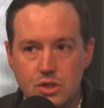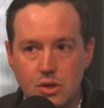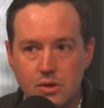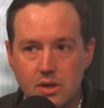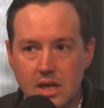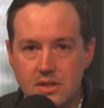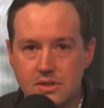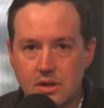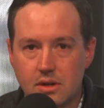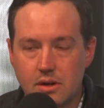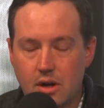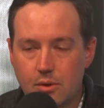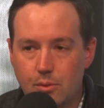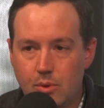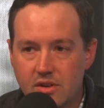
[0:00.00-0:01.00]
showcase
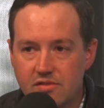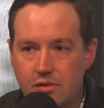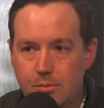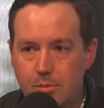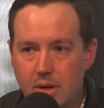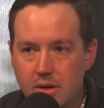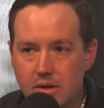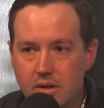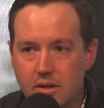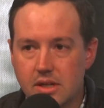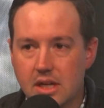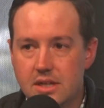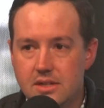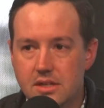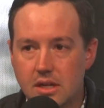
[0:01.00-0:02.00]
our wonderful partner,
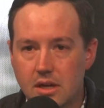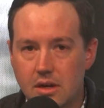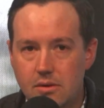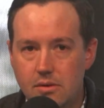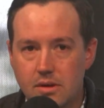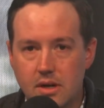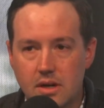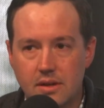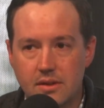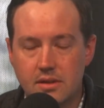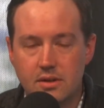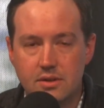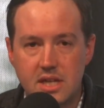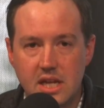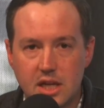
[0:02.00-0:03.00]
Kentico,
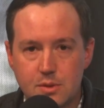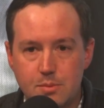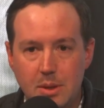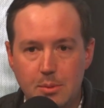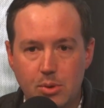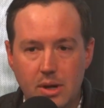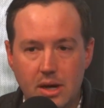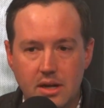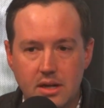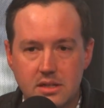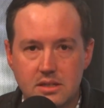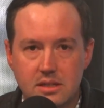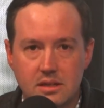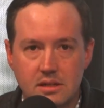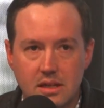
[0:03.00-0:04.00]
and their DXP
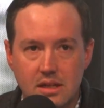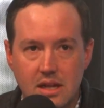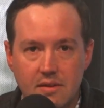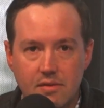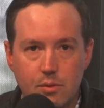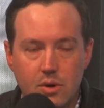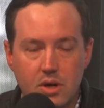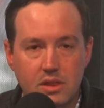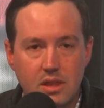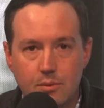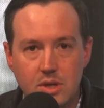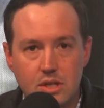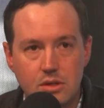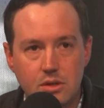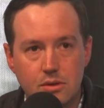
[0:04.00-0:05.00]
product and a lot of the work
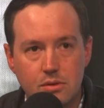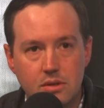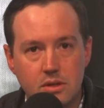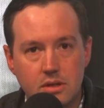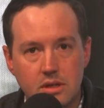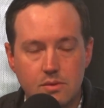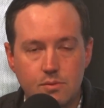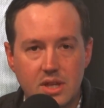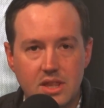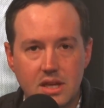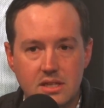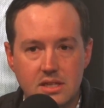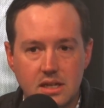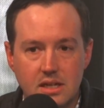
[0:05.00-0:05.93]
that we do with that